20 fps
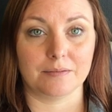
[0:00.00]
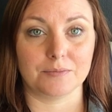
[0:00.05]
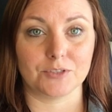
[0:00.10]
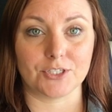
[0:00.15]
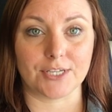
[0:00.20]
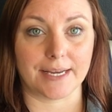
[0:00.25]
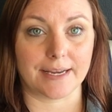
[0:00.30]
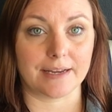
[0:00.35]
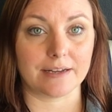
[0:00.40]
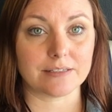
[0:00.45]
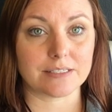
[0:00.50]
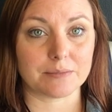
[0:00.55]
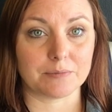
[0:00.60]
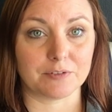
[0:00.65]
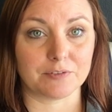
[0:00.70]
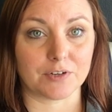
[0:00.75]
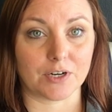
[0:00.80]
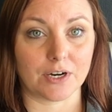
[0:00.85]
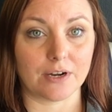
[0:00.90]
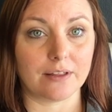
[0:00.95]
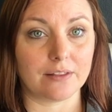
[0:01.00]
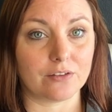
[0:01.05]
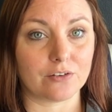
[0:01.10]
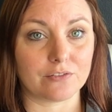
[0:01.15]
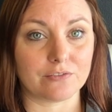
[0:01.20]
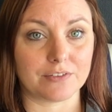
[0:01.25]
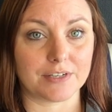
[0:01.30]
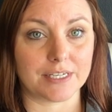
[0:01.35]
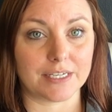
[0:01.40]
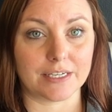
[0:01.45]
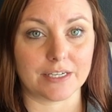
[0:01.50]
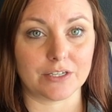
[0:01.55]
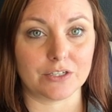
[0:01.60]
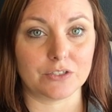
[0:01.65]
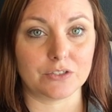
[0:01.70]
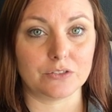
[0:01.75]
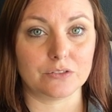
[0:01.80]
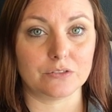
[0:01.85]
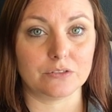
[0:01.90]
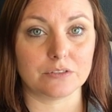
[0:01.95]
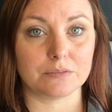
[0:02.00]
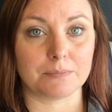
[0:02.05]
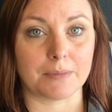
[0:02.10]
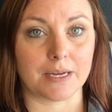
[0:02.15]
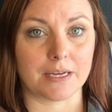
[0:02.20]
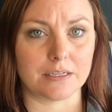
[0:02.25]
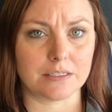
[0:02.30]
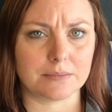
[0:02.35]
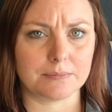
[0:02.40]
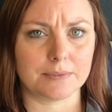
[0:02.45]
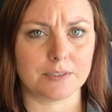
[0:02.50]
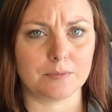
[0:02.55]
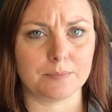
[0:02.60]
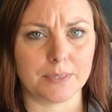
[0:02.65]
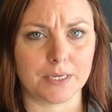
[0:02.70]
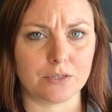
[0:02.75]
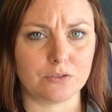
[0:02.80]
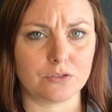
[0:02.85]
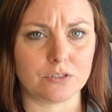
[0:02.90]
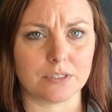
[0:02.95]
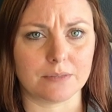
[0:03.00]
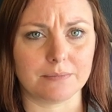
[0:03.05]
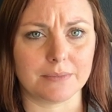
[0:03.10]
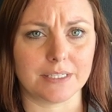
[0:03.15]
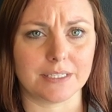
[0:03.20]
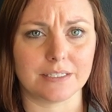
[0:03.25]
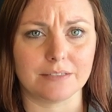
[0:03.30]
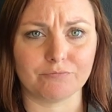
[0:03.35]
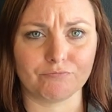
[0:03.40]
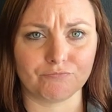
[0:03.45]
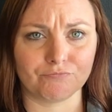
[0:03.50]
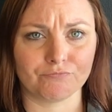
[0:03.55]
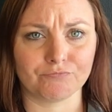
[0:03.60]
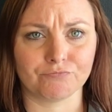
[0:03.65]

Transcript: Check out some of our other videos. My husband will post something